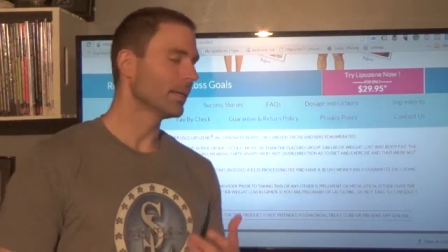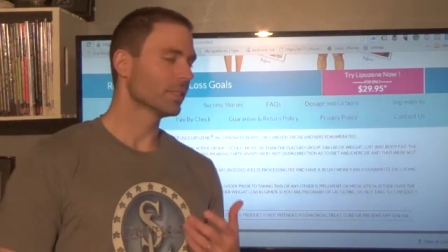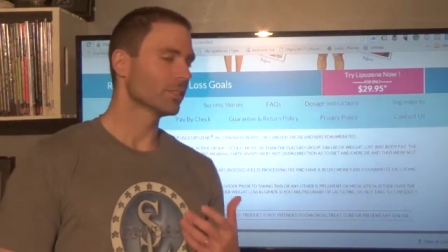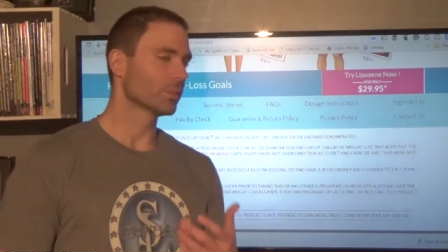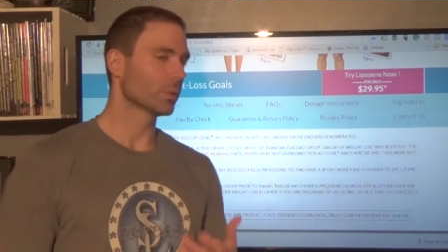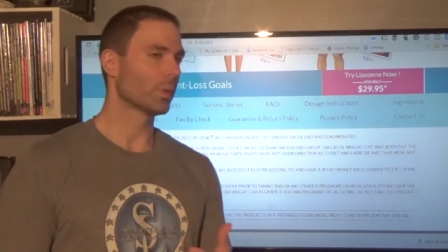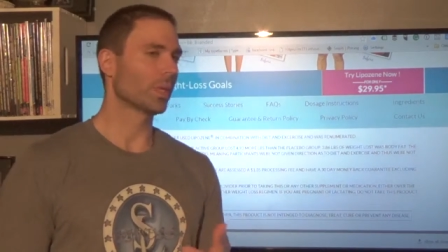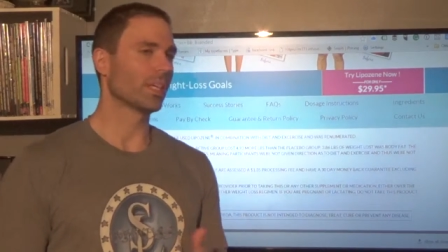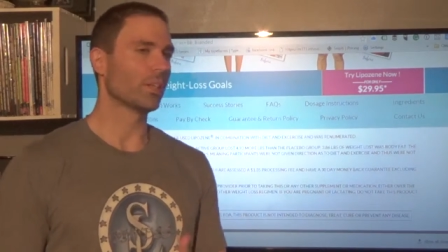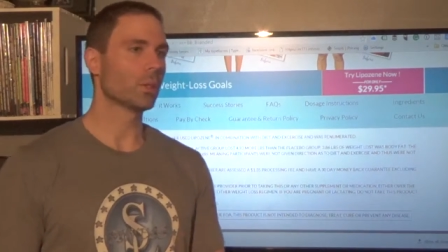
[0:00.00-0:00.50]

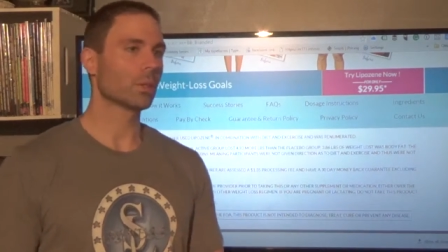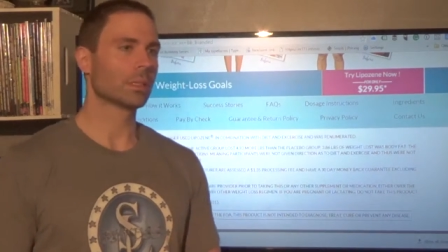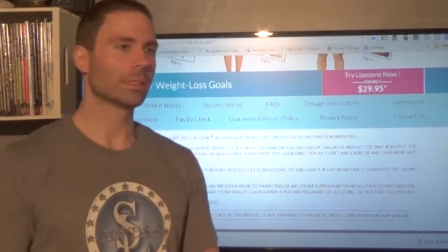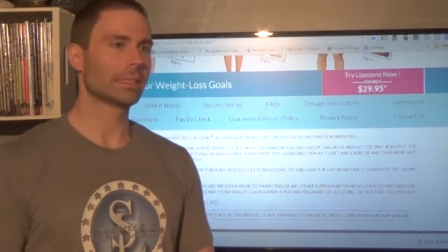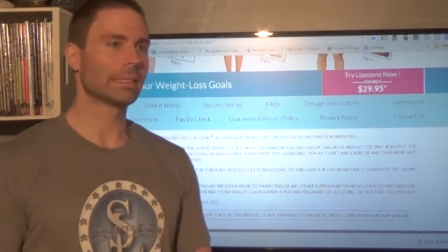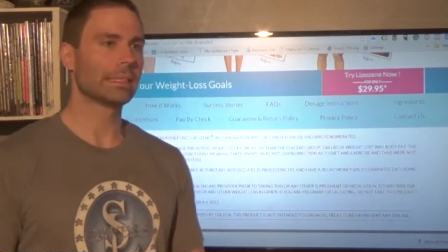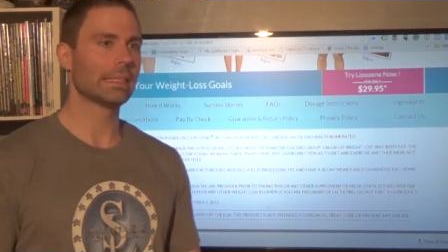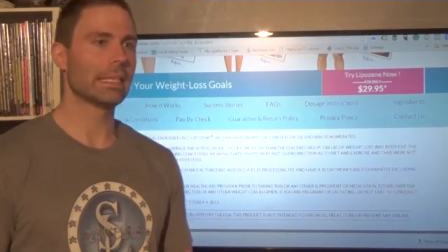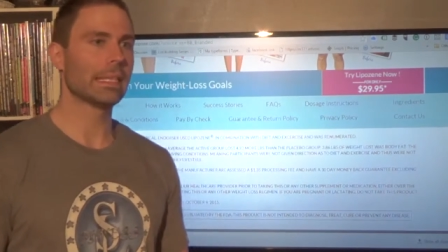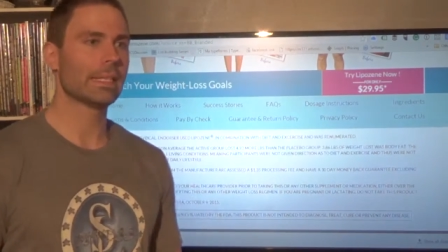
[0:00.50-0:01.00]
so that you can
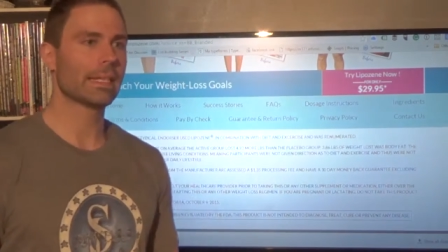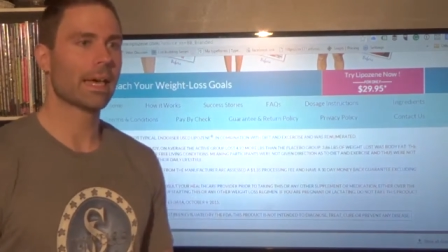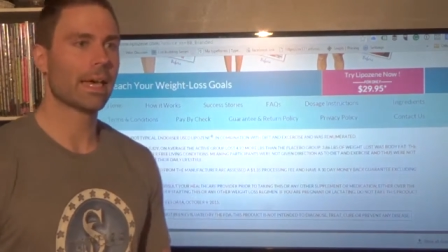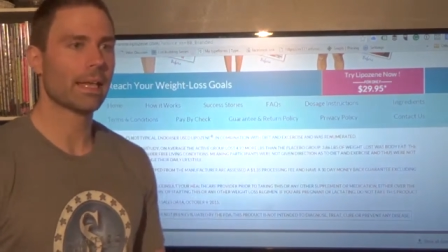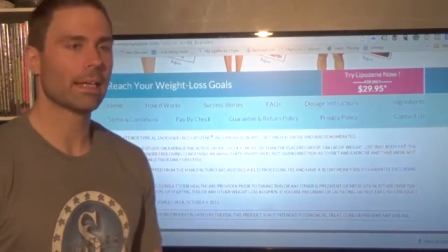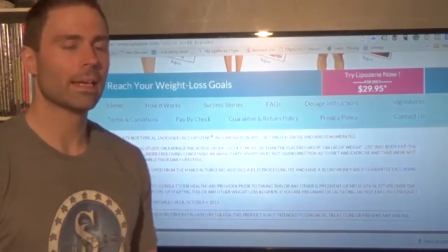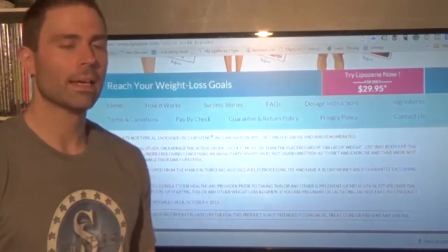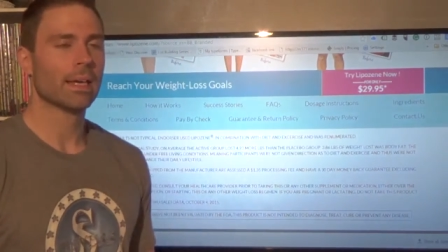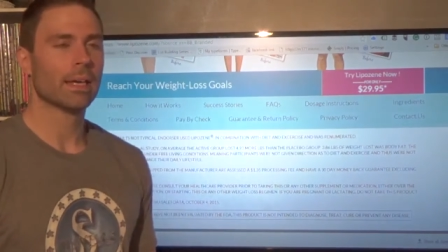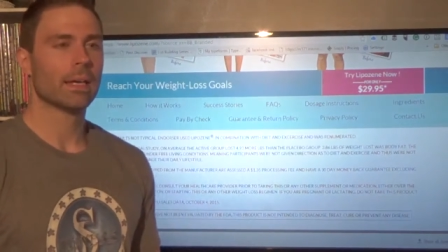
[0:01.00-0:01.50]
see
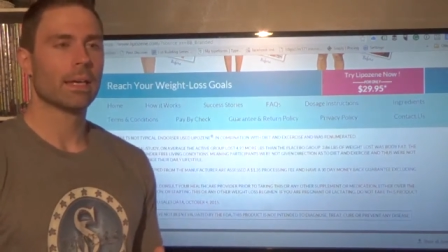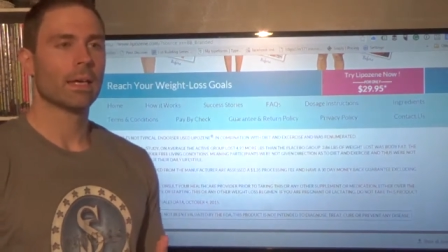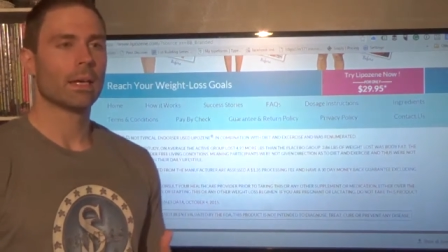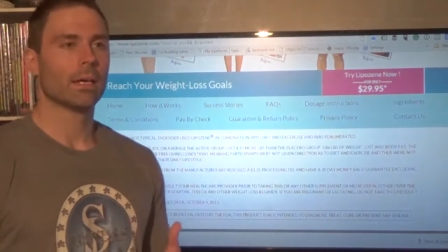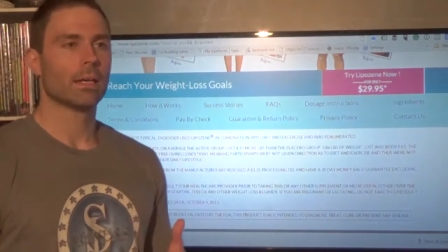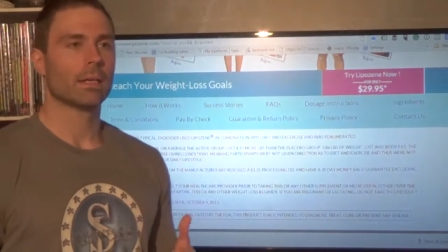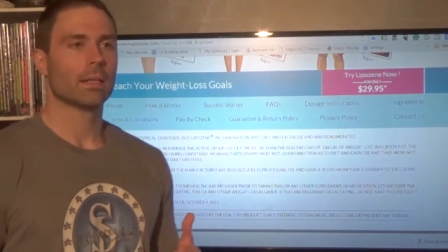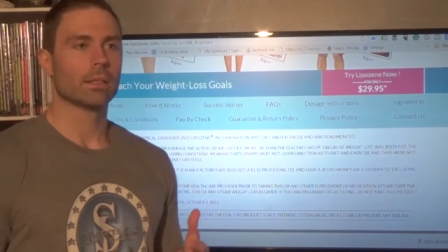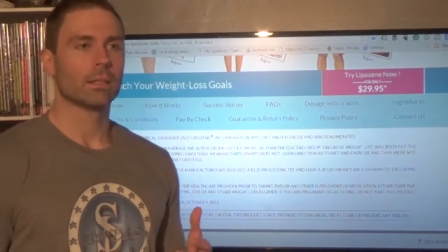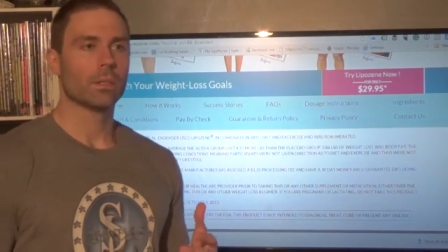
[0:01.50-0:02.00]
that,
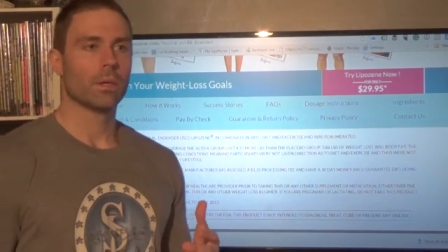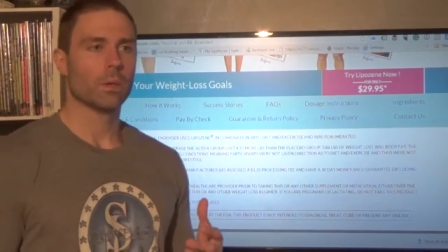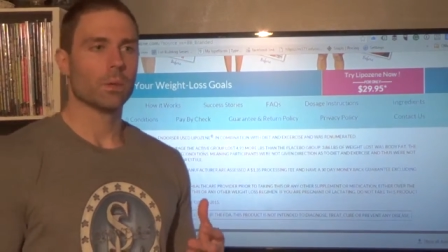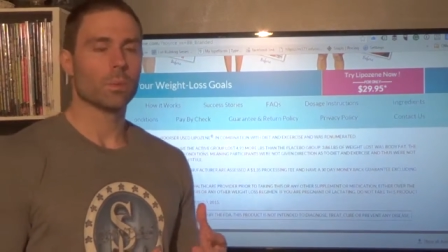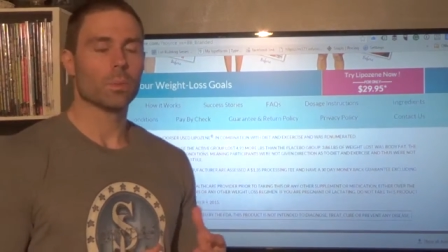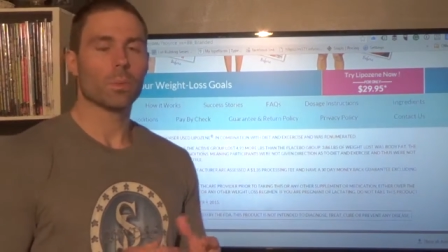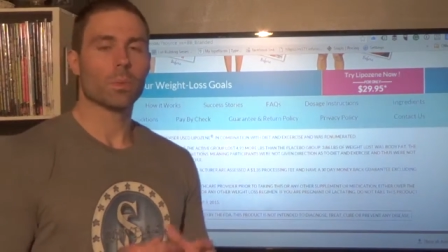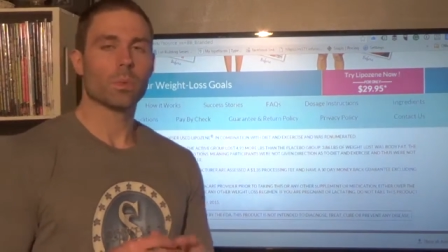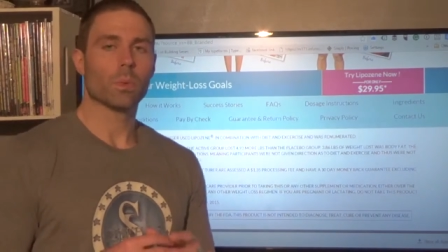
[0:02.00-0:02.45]
you know,